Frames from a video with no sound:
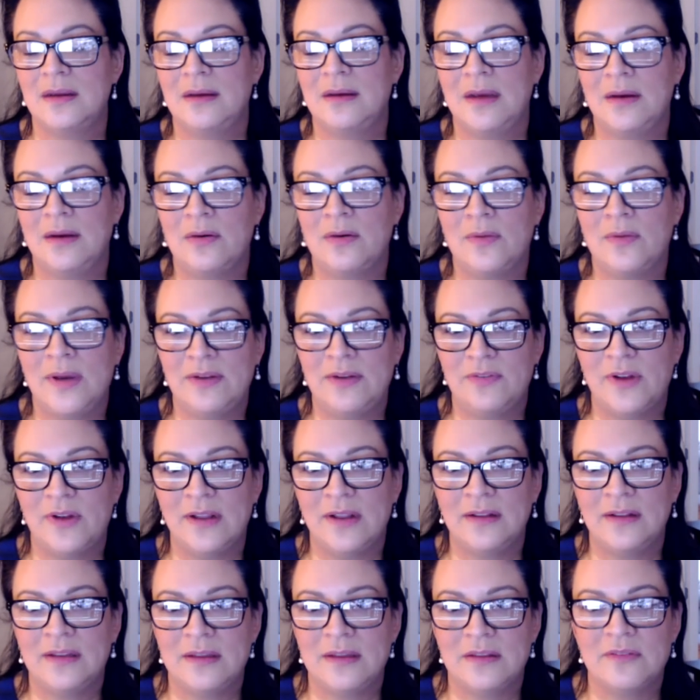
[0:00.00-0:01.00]
quite
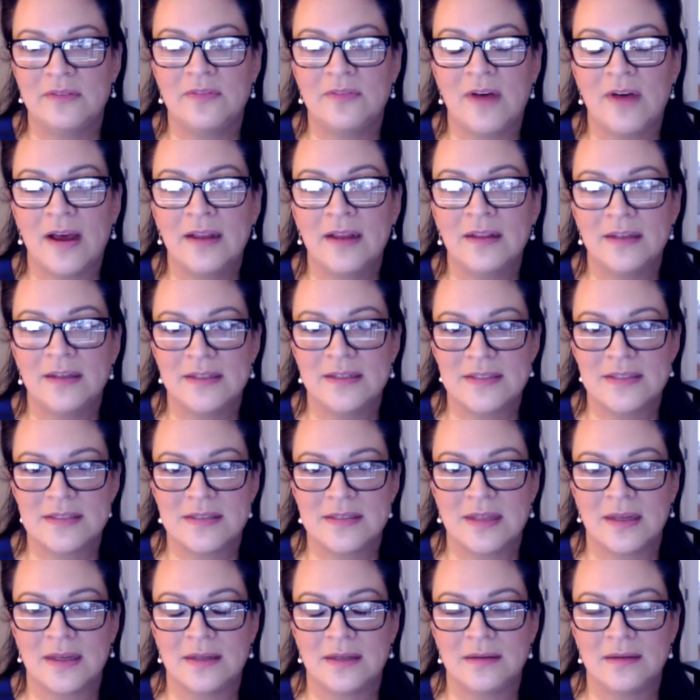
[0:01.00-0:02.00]
frankly, the violence
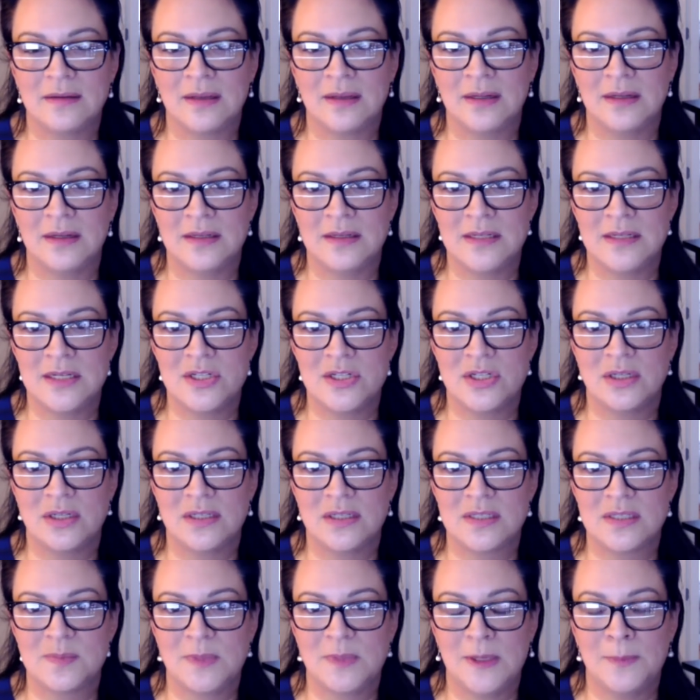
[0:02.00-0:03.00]
that
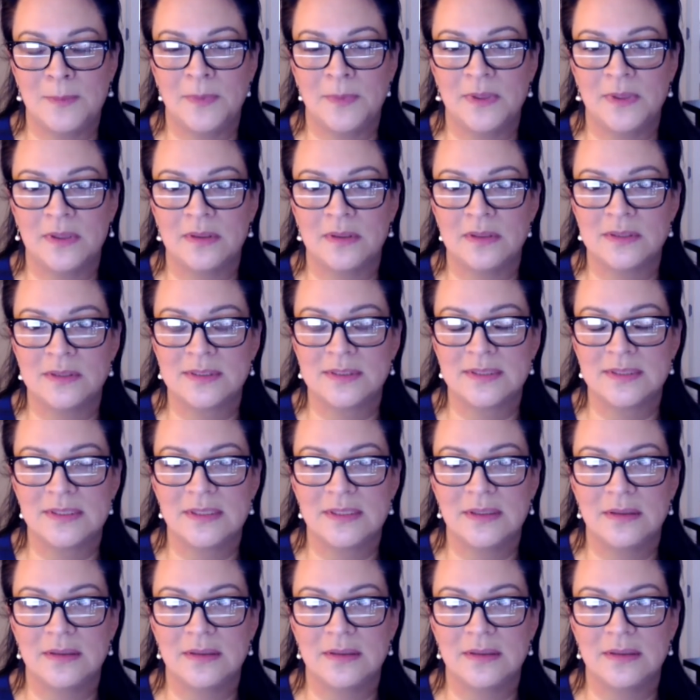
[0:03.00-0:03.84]
Indigenous peoples